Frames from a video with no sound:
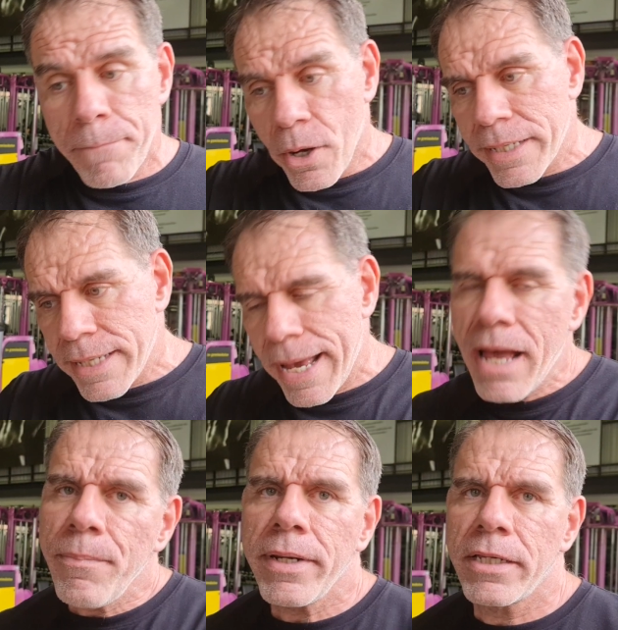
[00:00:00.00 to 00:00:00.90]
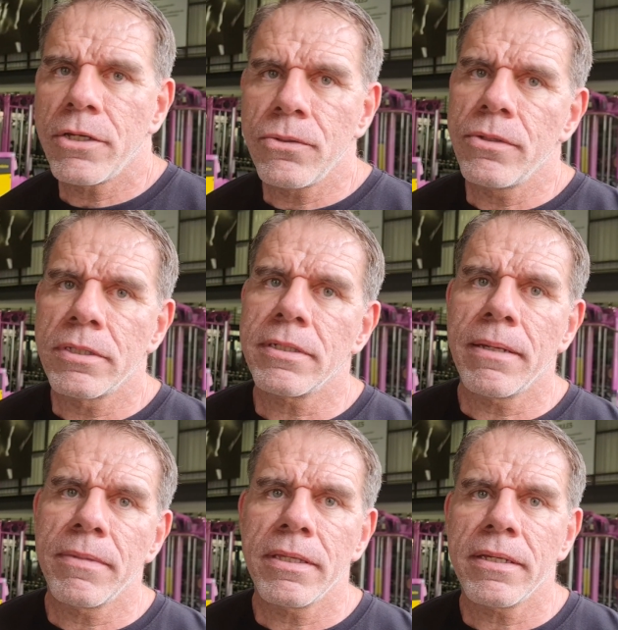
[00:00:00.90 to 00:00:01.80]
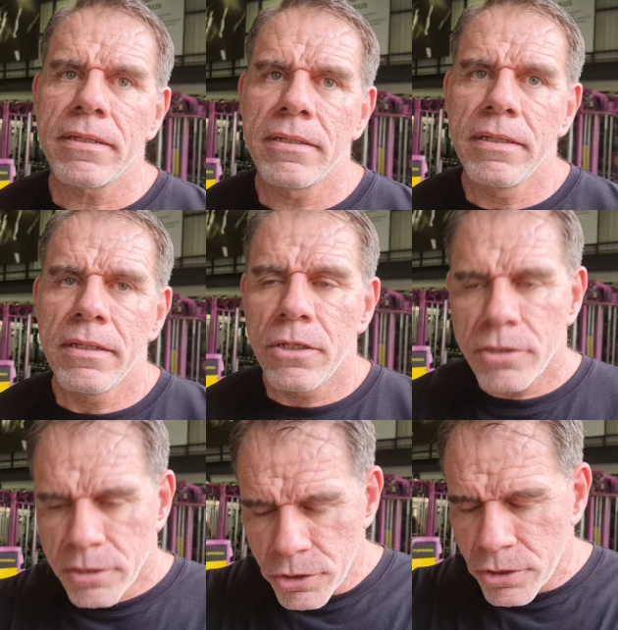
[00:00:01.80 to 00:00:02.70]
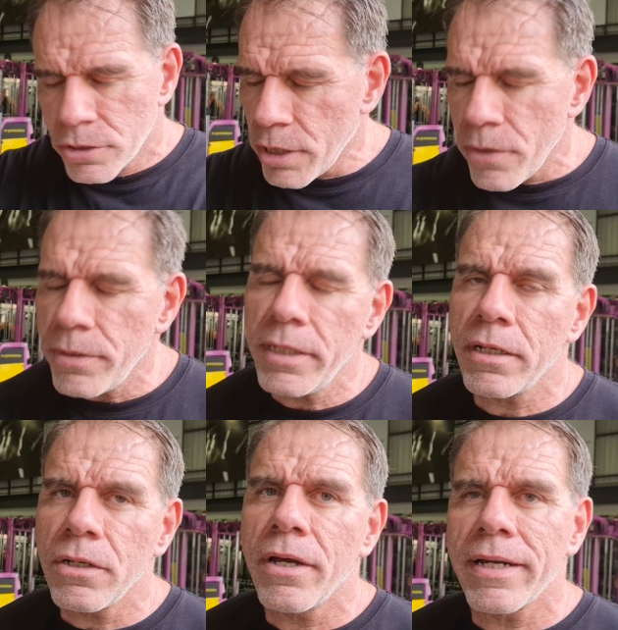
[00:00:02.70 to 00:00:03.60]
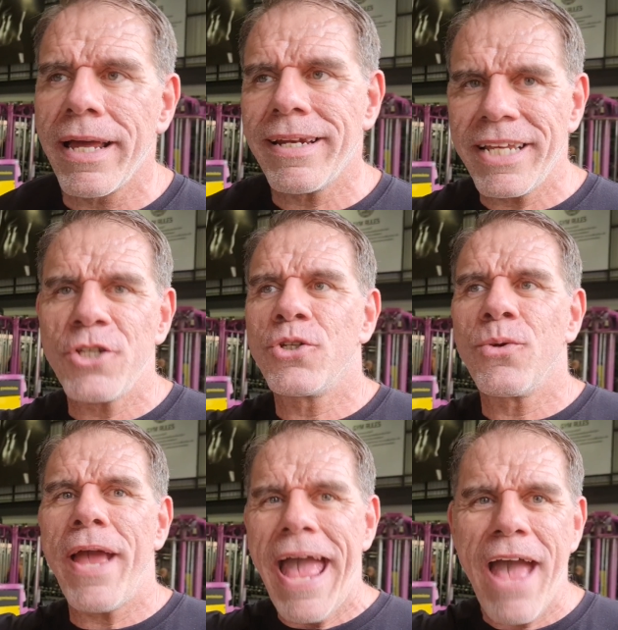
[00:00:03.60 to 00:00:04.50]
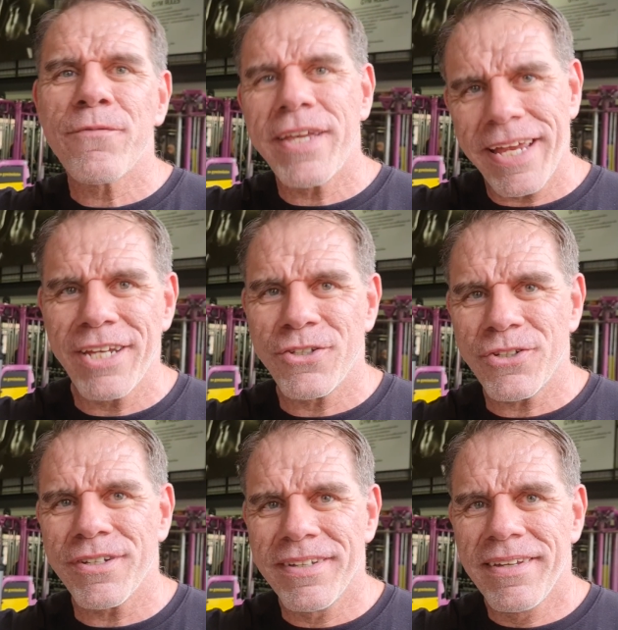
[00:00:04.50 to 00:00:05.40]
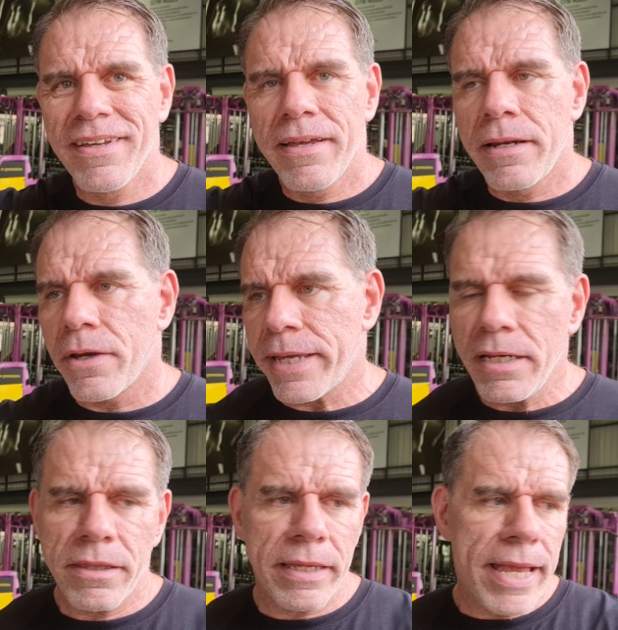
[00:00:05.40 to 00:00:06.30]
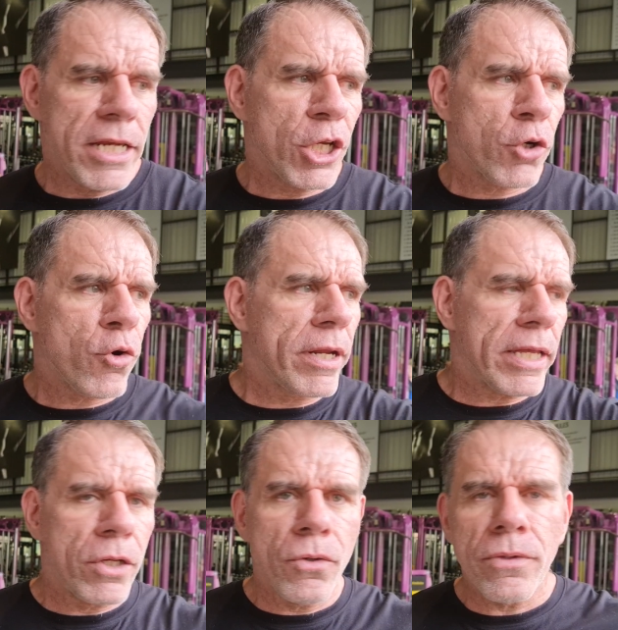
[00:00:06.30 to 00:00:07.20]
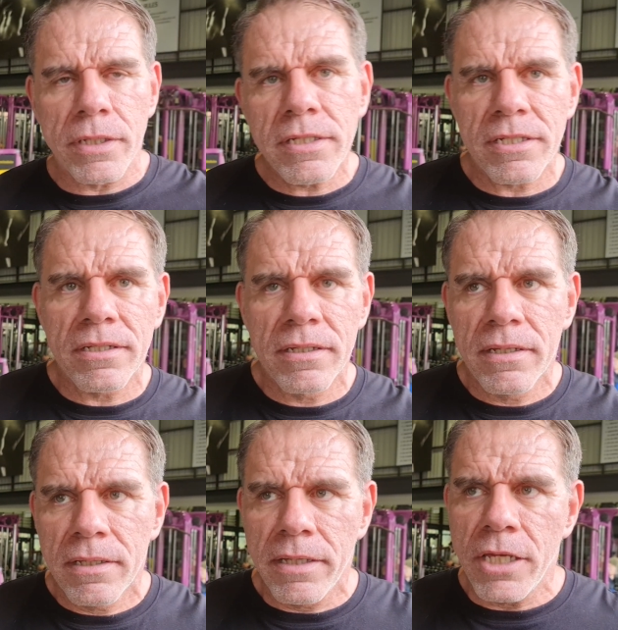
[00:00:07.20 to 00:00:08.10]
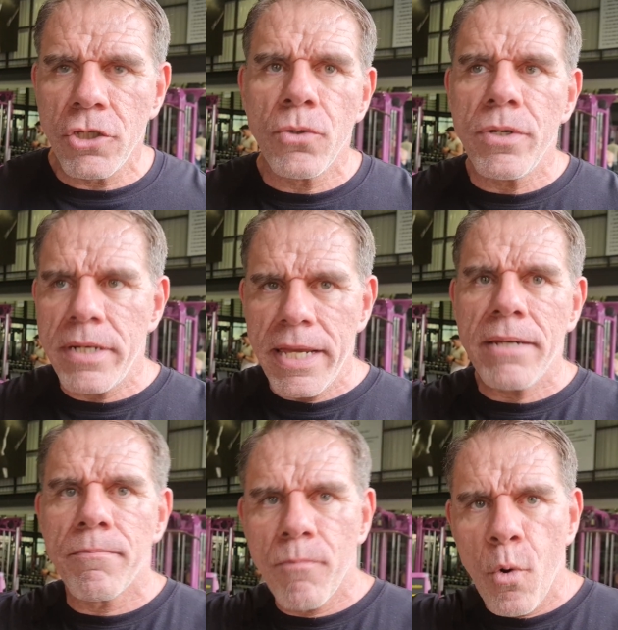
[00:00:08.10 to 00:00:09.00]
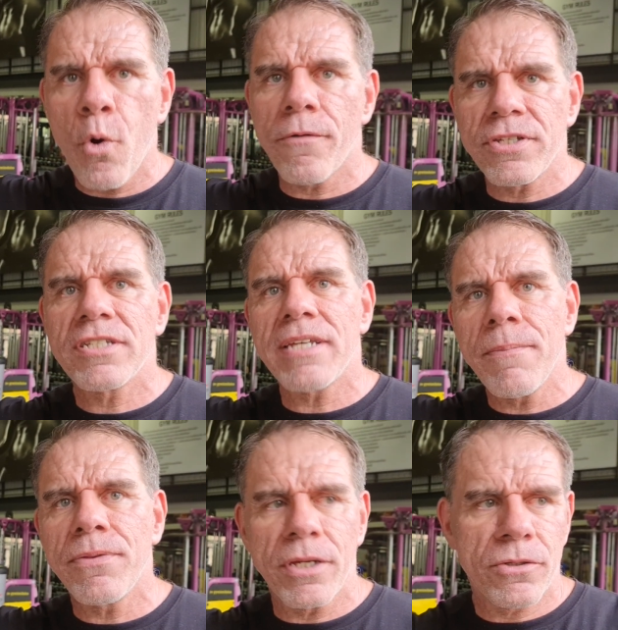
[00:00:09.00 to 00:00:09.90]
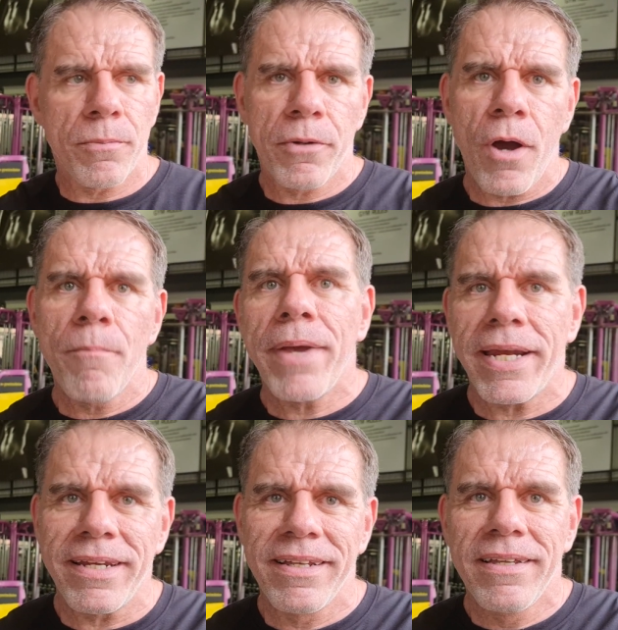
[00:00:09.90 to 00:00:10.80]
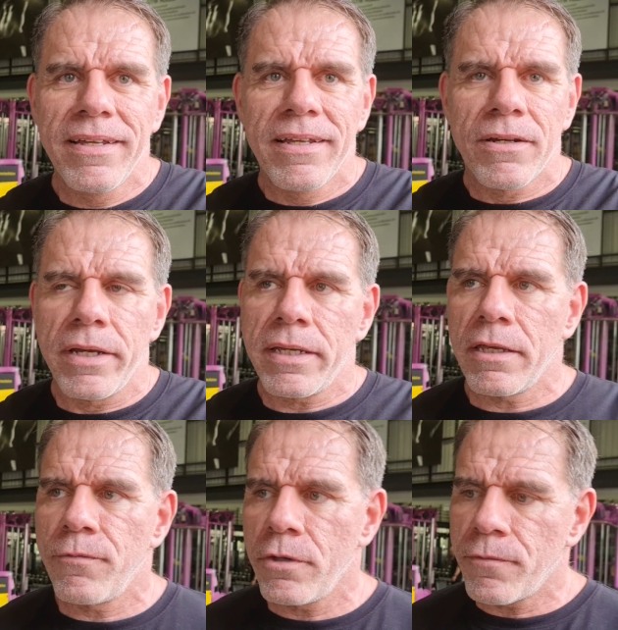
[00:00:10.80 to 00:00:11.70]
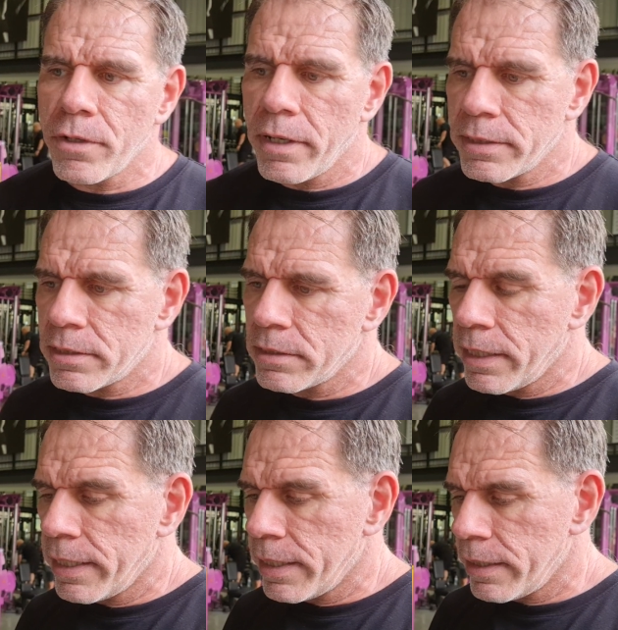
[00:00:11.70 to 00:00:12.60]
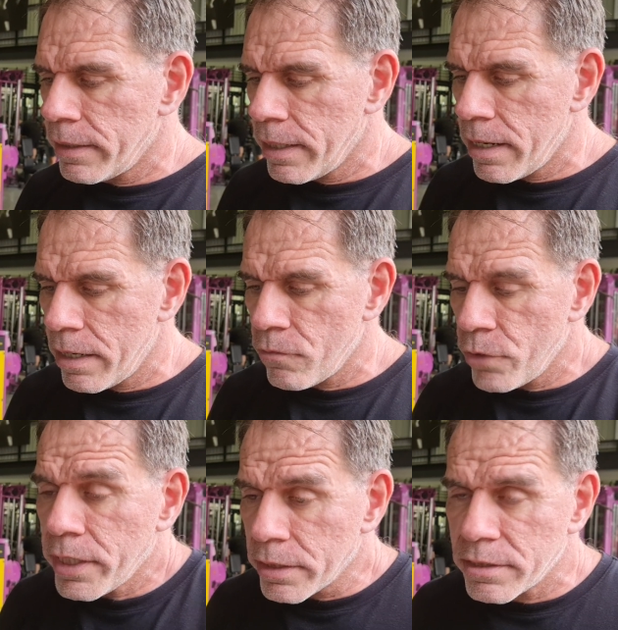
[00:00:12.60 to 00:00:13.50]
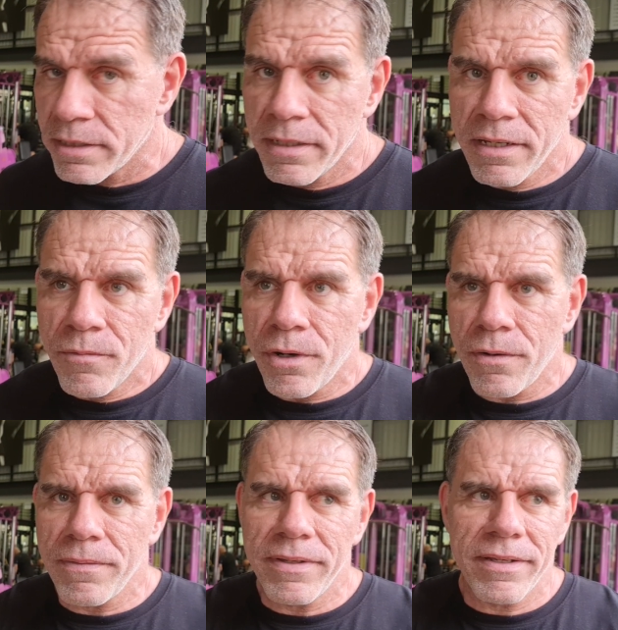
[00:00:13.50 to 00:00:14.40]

Bicarbonate can do the same thing. You just don't need a lot unless you have cancer. And like anything, any chronic illness, then you need more of something to combat it. Like if you've got, say, rickets, well,